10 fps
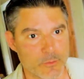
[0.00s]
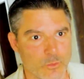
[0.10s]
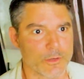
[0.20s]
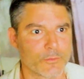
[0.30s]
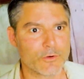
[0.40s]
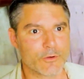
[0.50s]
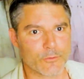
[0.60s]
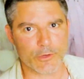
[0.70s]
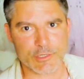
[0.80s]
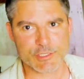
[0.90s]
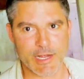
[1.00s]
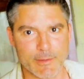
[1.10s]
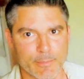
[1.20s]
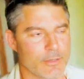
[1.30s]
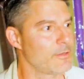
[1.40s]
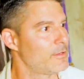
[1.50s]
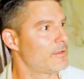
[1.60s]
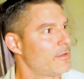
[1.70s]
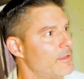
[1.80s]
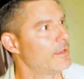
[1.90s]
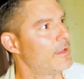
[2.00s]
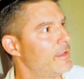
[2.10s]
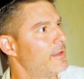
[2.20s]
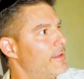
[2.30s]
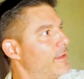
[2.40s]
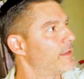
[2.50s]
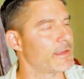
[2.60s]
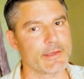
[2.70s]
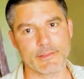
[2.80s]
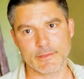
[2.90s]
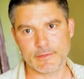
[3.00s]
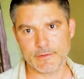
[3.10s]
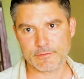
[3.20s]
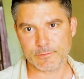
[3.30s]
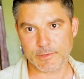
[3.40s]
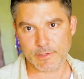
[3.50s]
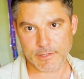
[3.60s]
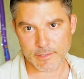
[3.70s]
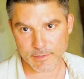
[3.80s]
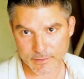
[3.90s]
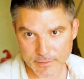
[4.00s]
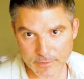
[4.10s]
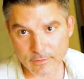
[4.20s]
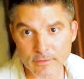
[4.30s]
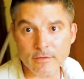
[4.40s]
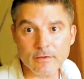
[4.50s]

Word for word: one more workshop in this one here.